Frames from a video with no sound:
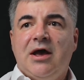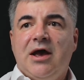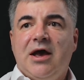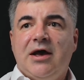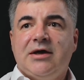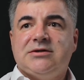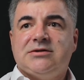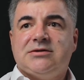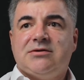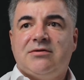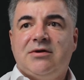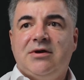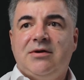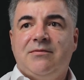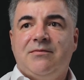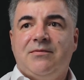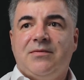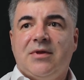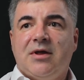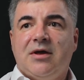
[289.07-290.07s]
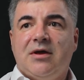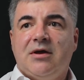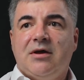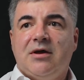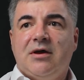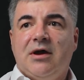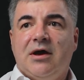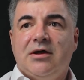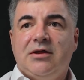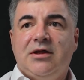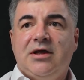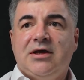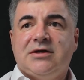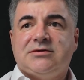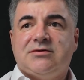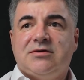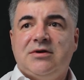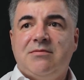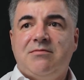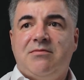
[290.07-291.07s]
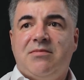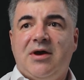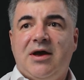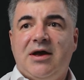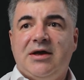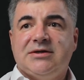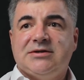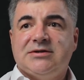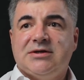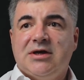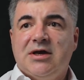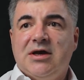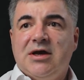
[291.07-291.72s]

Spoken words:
extreme pace.